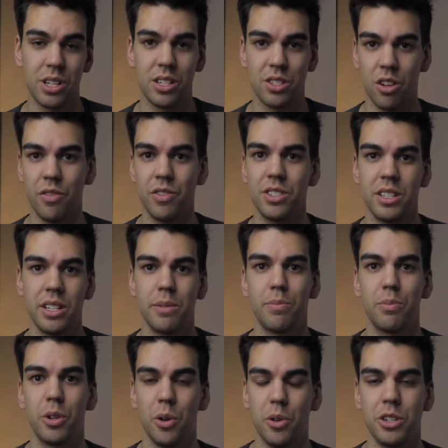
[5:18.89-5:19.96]
that's obviously
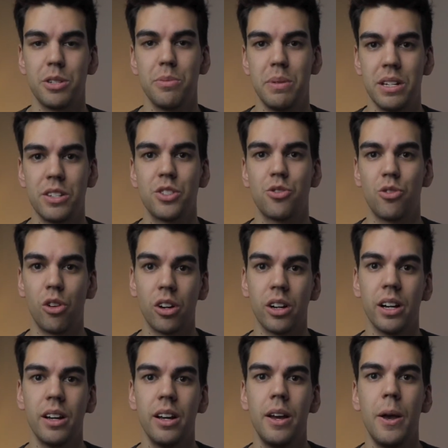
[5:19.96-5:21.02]
going to be
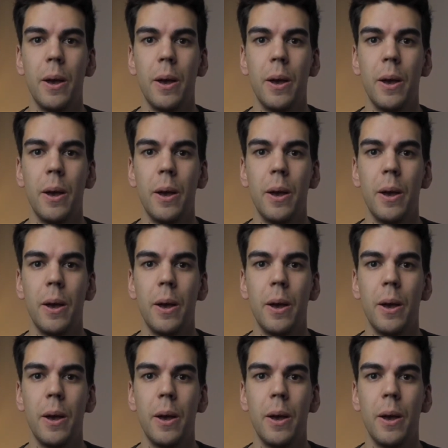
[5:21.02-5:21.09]
stronger.